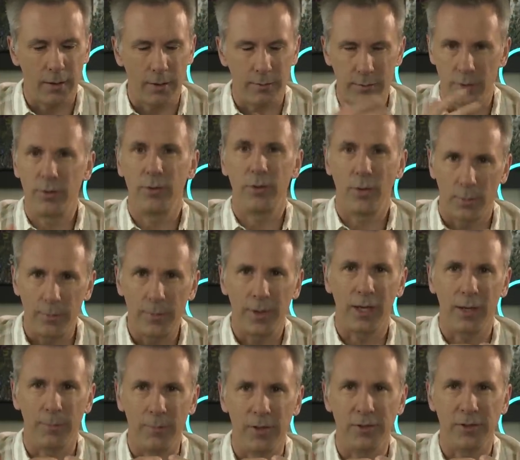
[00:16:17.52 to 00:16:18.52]
not
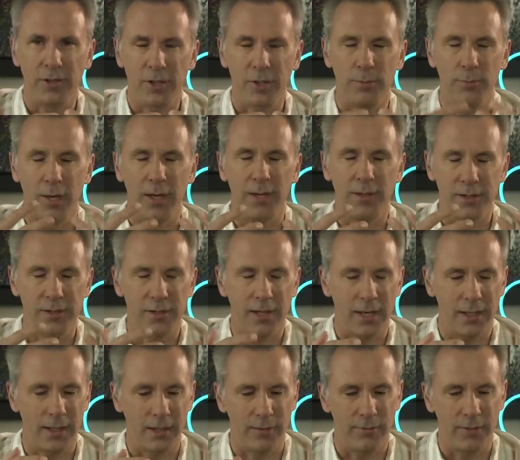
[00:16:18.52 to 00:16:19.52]
being a musician, my
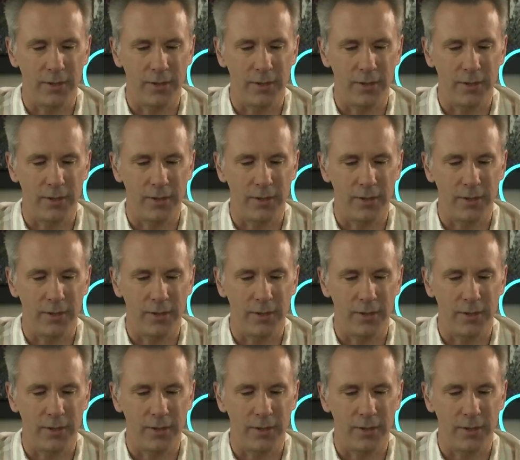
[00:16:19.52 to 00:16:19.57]
understanding